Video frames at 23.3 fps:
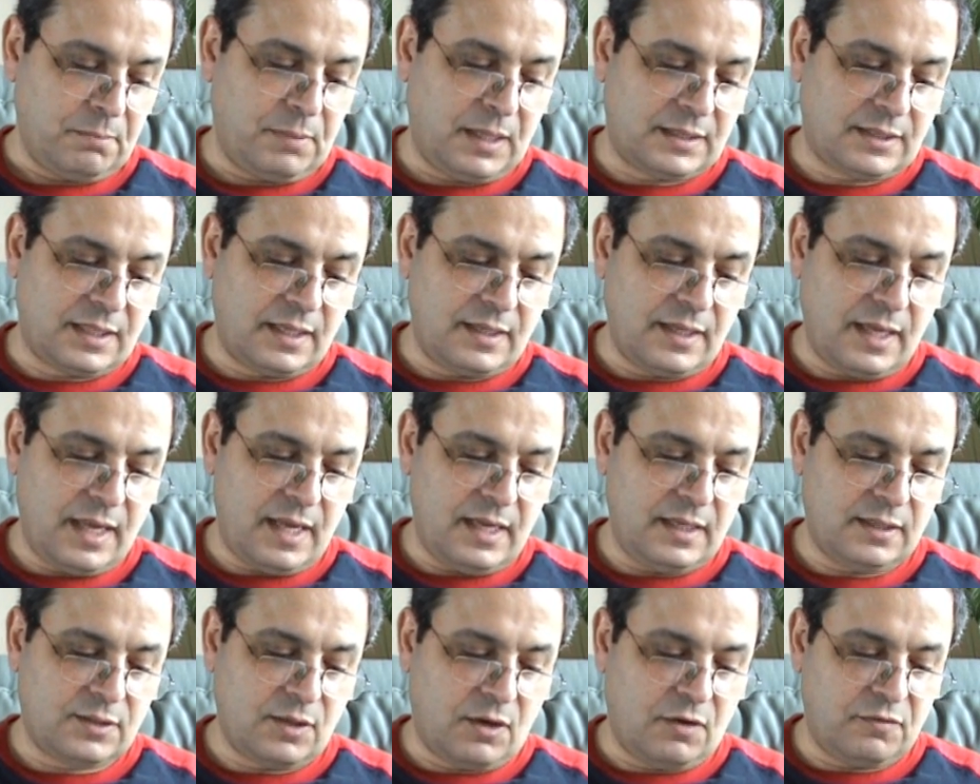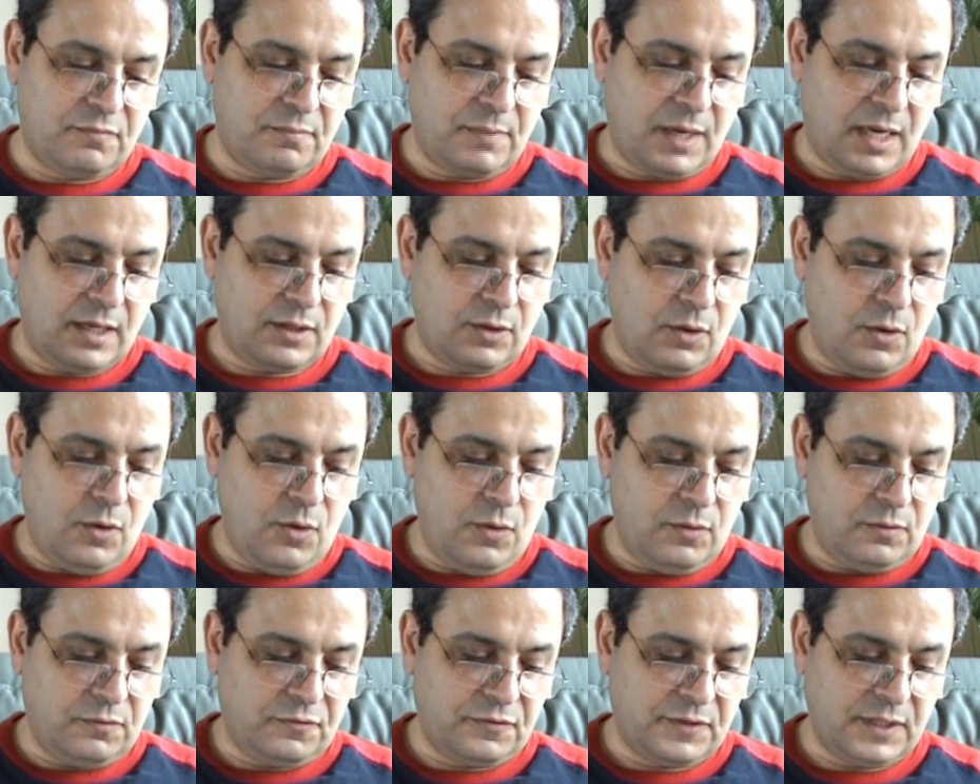but I ate of my
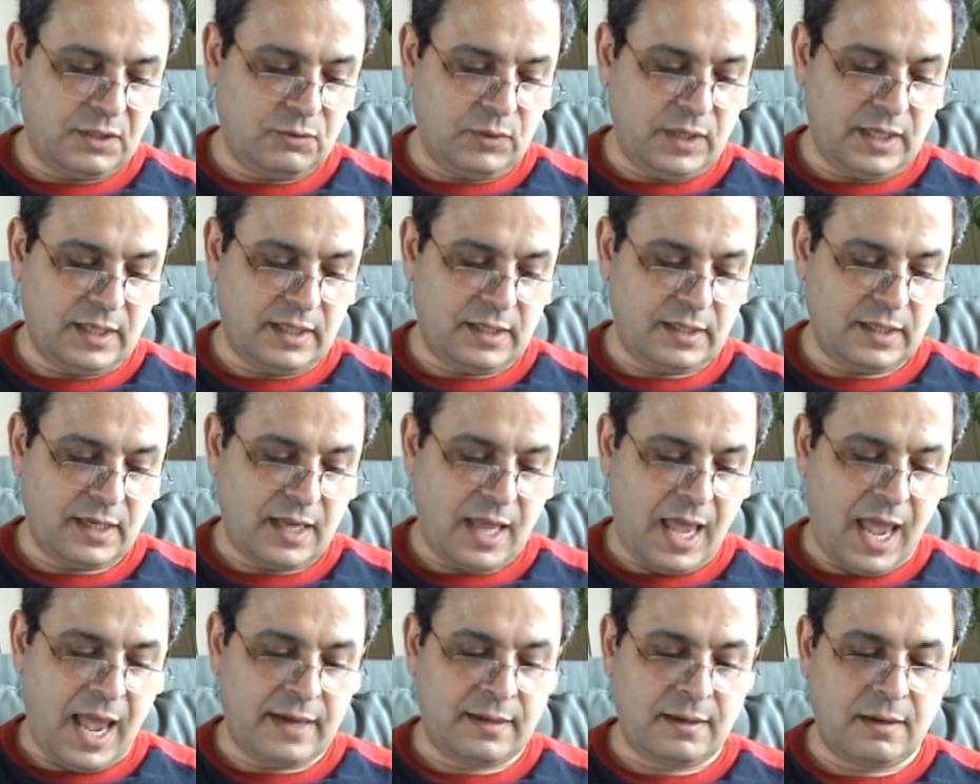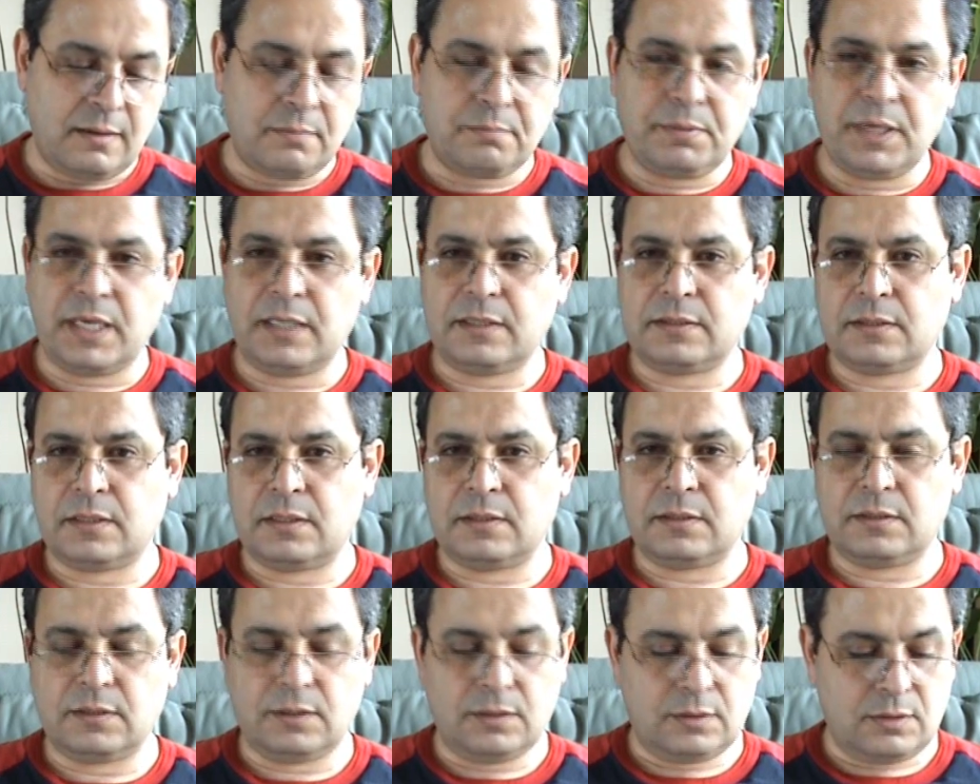own free will and
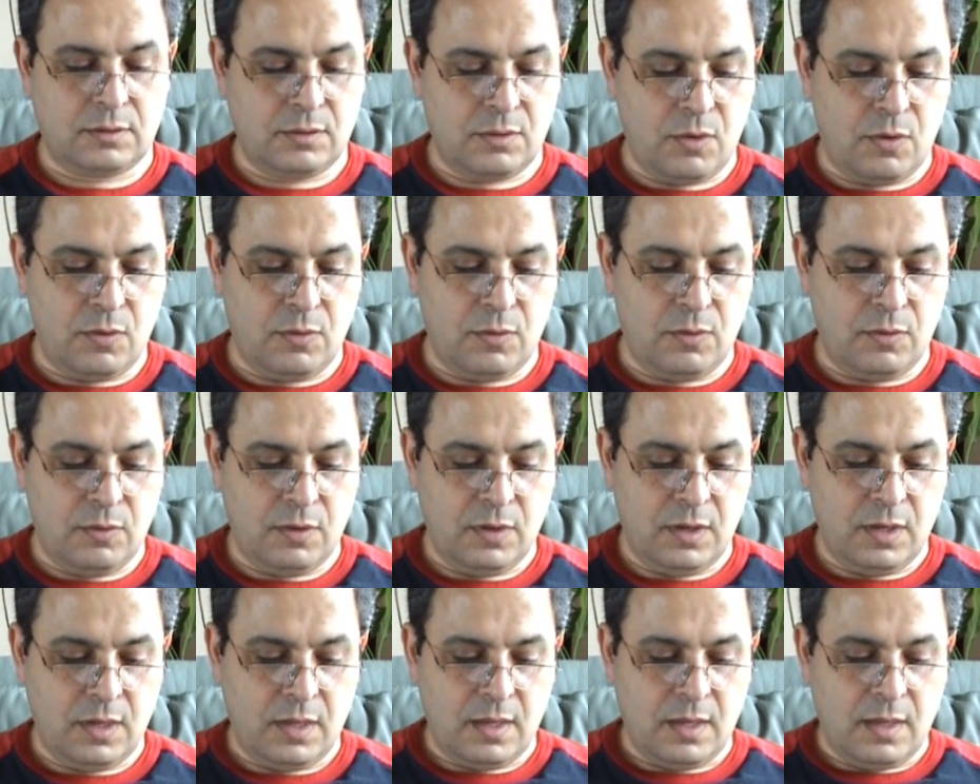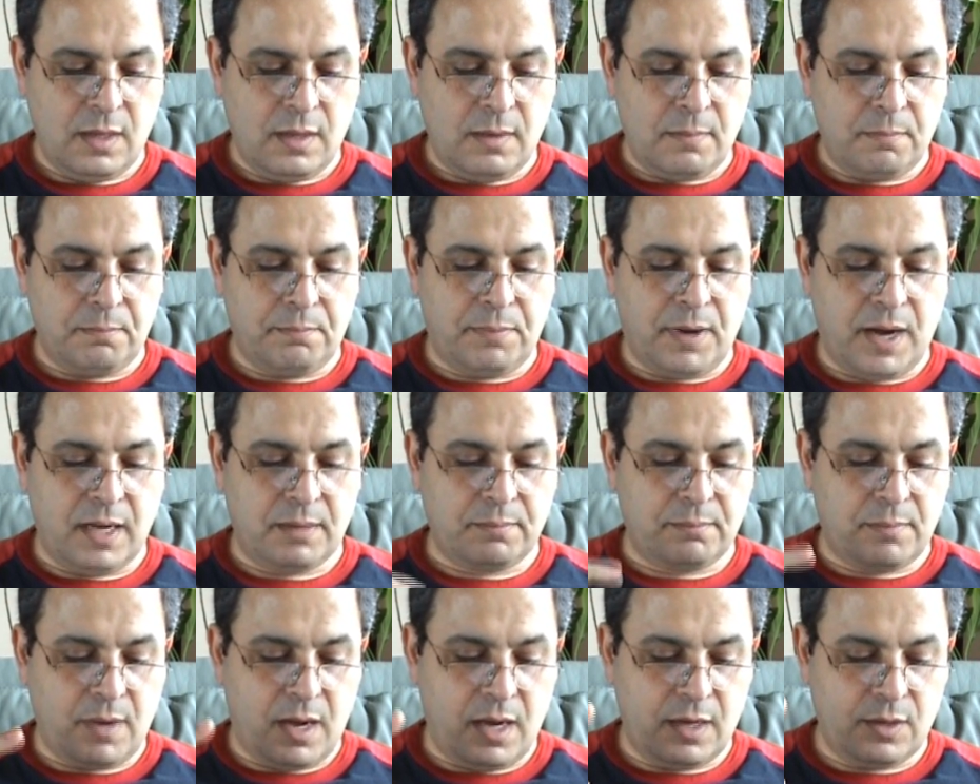abandoned your law
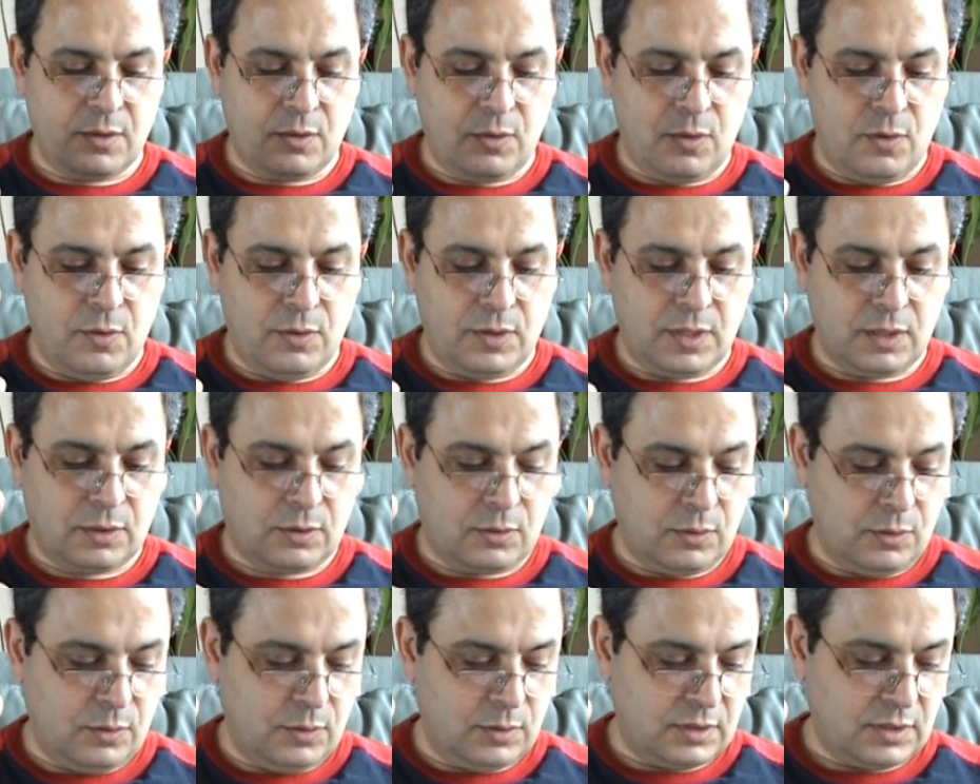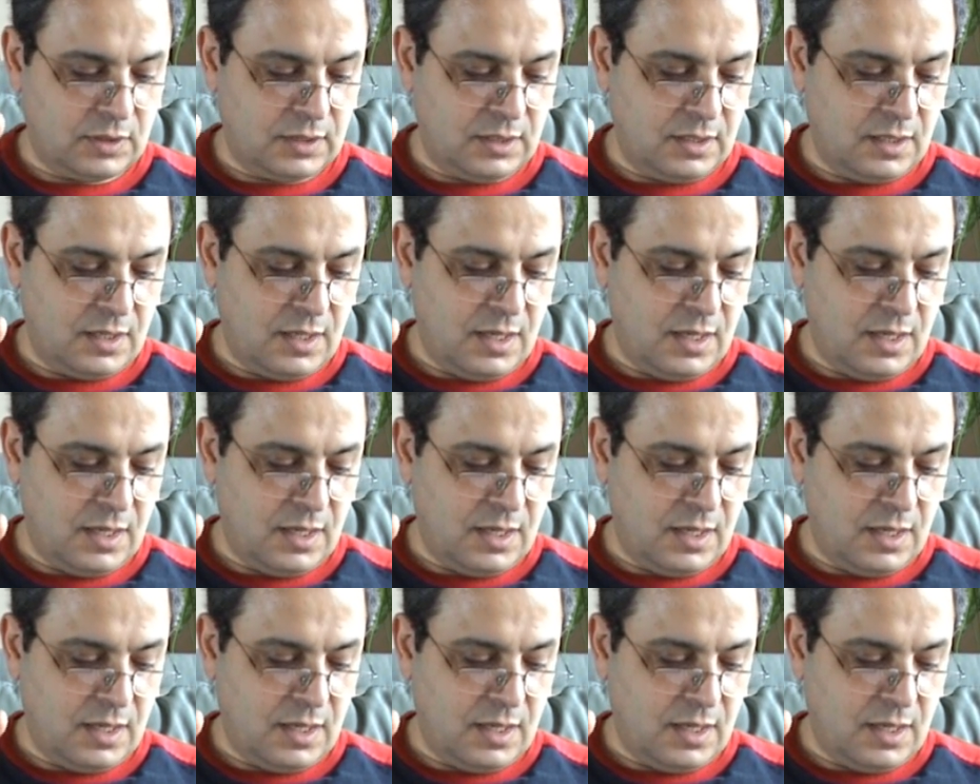by my own accord.